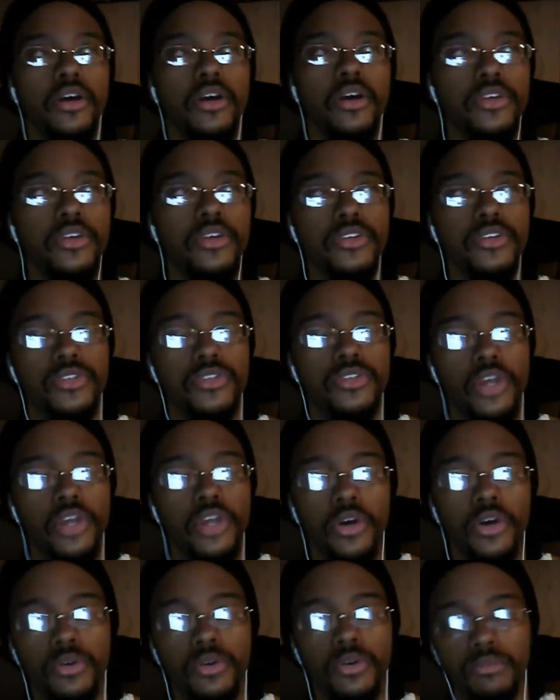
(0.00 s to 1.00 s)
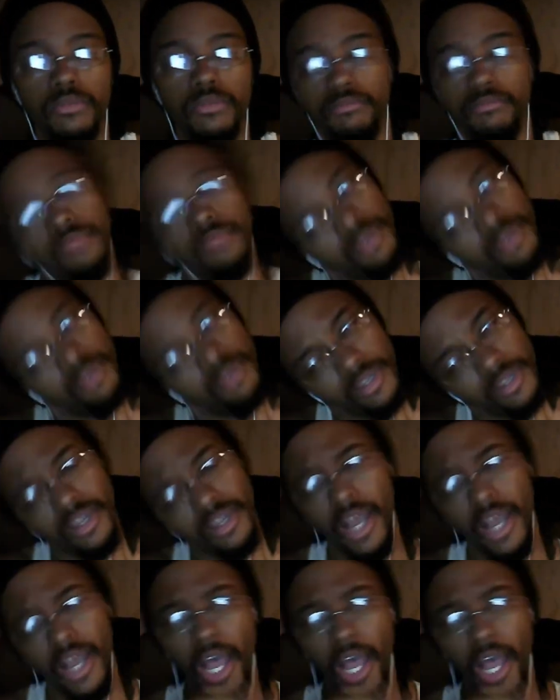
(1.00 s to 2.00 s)
So,
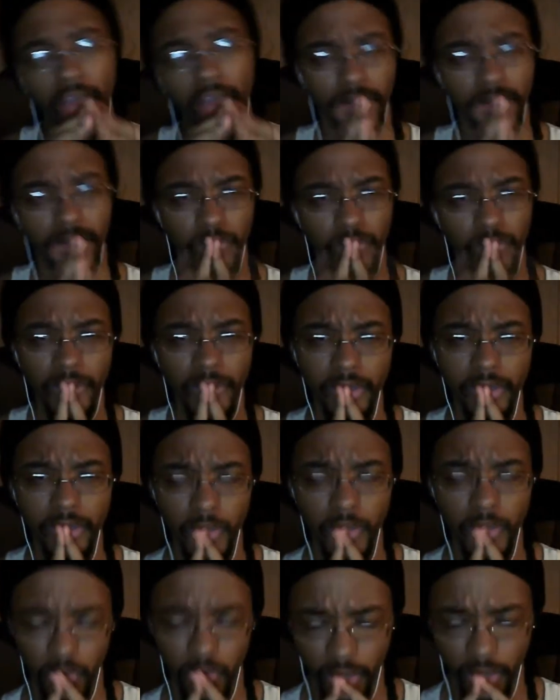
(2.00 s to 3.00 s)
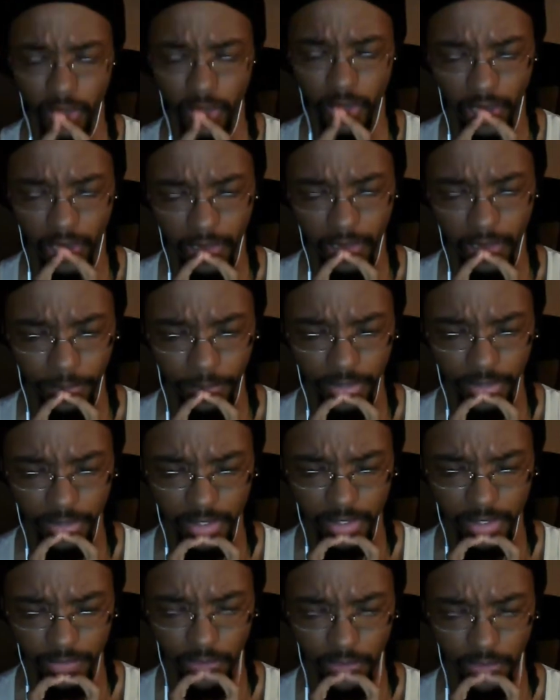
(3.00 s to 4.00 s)
I really don't know how to put this for
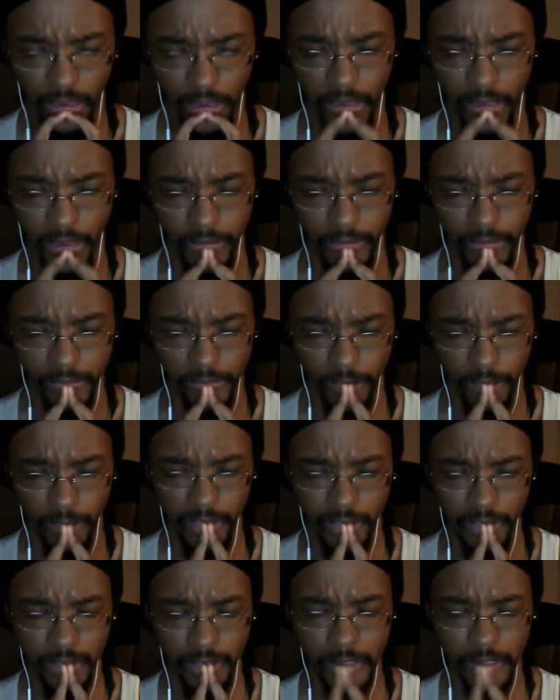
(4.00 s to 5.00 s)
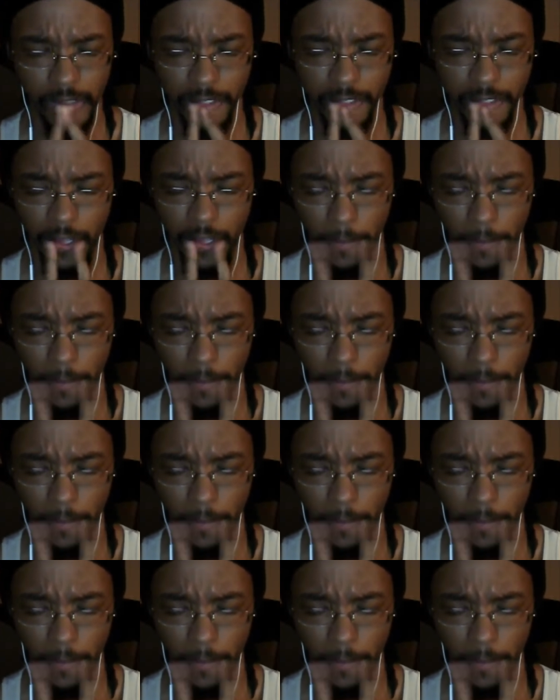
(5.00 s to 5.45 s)
you guys. It's just that